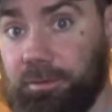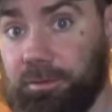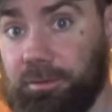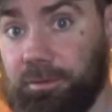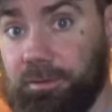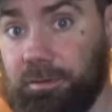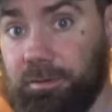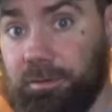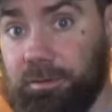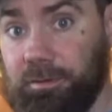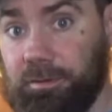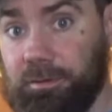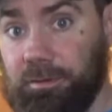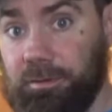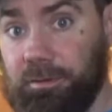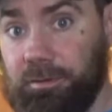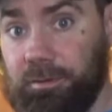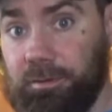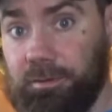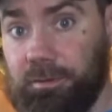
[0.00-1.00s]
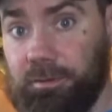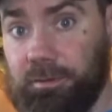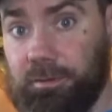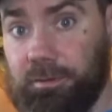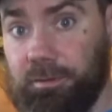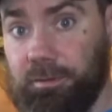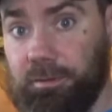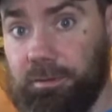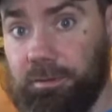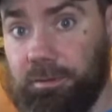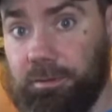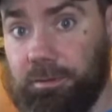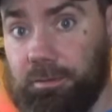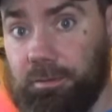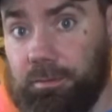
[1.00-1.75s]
No one is speaking in this clip.